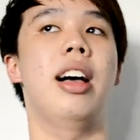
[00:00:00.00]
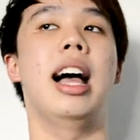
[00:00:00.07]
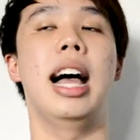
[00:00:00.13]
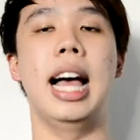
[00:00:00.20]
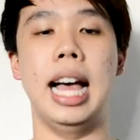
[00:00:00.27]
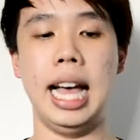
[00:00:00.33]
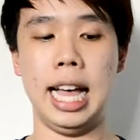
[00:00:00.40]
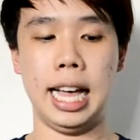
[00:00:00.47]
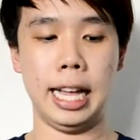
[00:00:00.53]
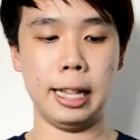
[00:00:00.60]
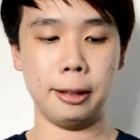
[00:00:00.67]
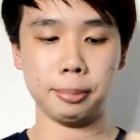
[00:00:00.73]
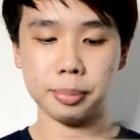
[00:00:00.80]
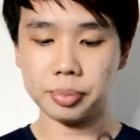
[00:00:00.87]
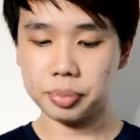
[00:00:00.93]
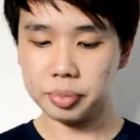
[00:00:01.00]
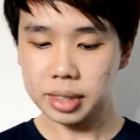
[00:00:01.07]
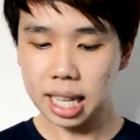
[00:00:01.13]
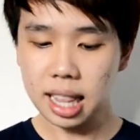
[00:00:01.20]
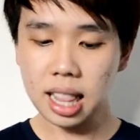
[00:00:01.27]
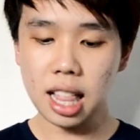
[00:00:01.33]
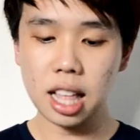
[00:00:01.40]
And
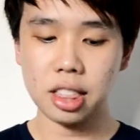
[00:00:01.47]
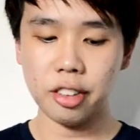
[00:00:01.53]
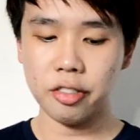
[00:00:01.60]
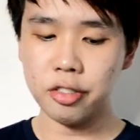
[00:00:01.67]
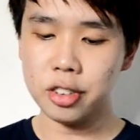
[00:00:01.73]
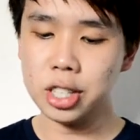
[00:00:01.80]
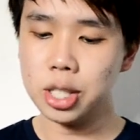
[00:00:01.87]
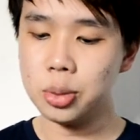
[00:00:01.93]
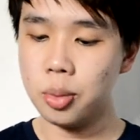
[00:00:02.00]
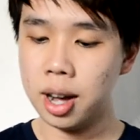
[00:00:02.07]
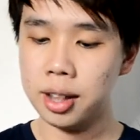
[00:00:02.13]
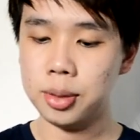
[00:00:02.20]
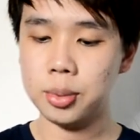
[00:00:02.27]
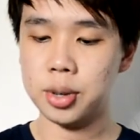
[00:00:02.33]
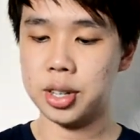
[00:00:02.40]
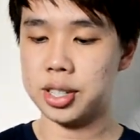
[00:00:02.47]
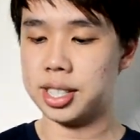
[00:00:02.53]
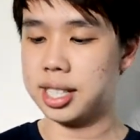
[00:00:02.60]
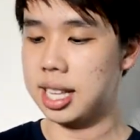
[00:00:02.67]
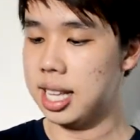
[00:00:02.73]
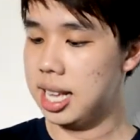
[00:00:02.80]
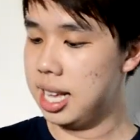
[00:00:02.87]
the first one
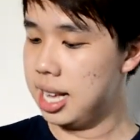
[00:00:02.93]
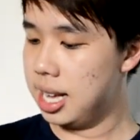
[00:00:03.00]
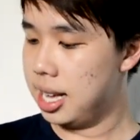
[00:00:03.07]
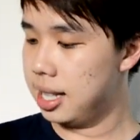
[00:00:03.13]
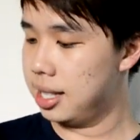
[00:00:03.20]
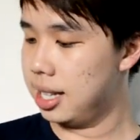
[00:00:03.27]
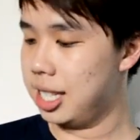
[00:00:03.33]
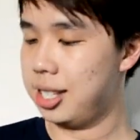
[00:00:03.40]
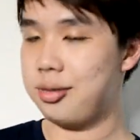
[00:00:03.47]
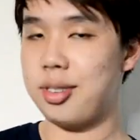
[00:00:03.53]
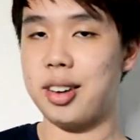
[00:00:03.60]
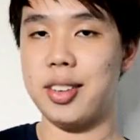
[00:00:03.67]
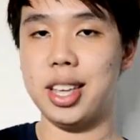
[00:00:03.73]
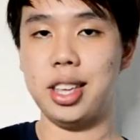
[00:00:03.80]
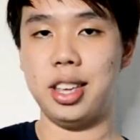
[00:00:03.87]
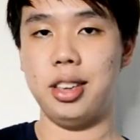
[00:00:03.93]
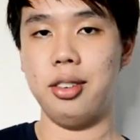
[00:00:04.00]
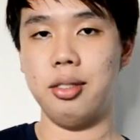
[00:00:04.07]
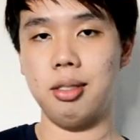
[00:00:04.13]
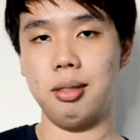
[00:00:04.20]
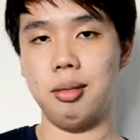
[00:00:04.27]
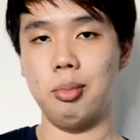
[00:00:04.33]
was this very
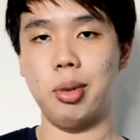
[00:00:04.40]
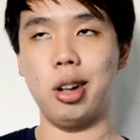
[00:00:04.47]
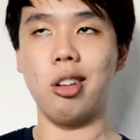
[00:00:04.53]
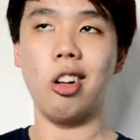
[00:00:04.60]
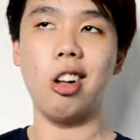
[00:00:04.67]
cute, well